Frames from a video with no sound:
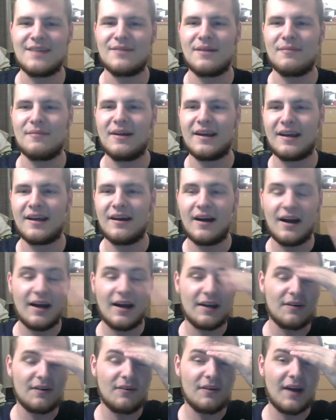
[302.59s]
And I'm like, I
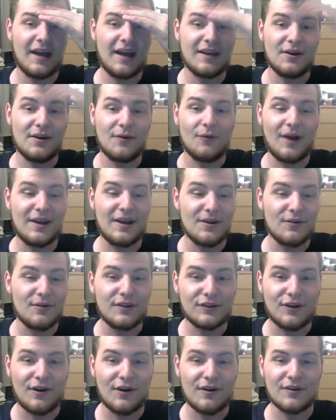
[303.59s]
know
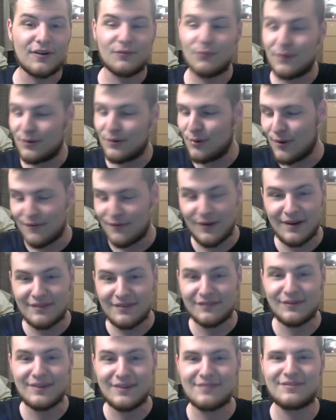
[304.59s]
this card. Where
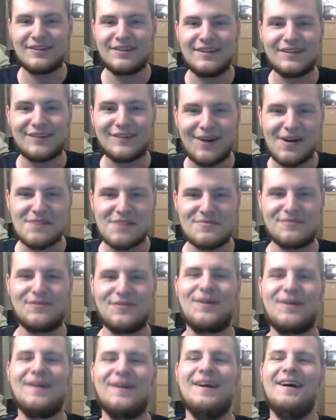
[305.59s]
have I seen this card
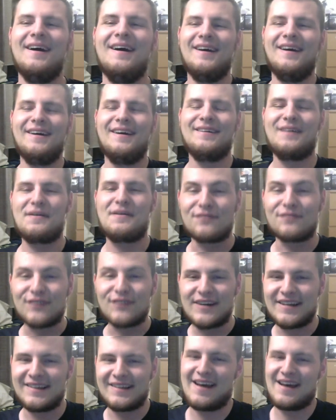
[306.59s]
before? So I
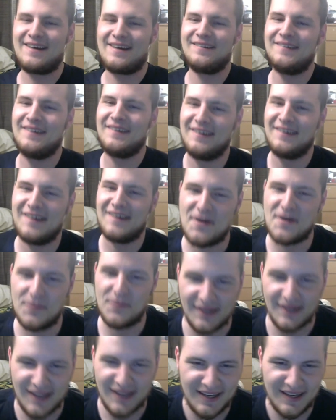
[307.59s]
freaked out. I'm a
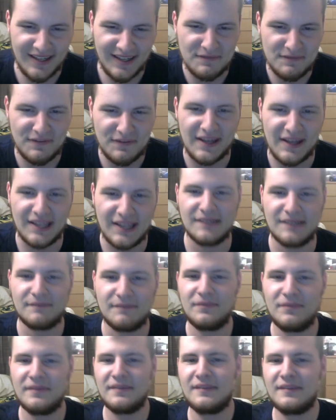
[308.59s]
big KD fan.
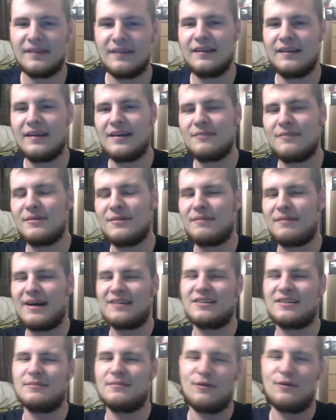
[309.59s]
I'm not a big
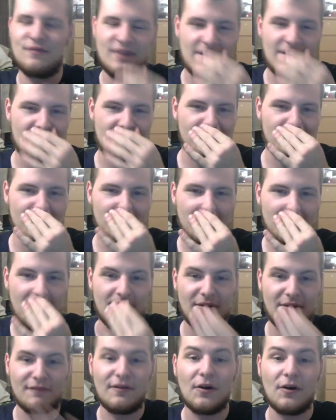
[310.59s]
basketball fan, but
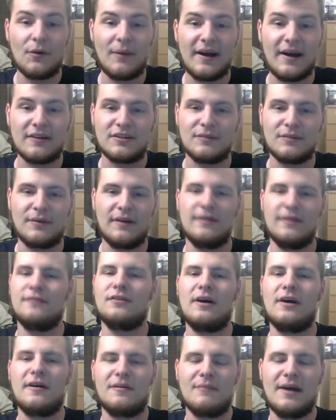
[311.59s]
I follow basketball. I love
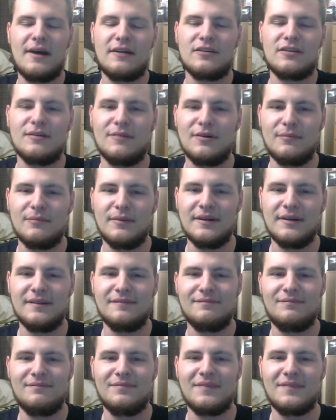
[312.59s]
talking basketball, but
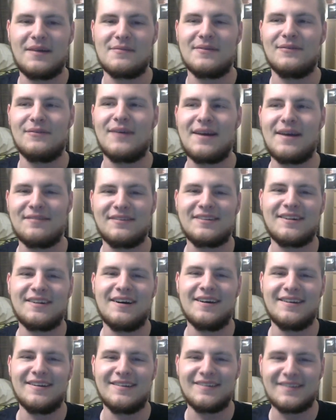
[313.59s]
I mean, we have the
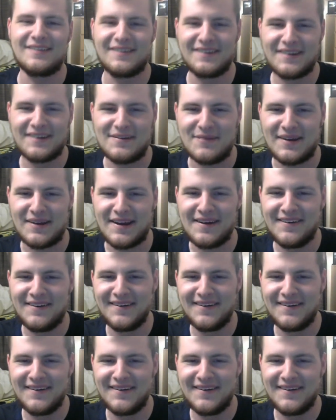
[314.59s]
Suns. Come on now.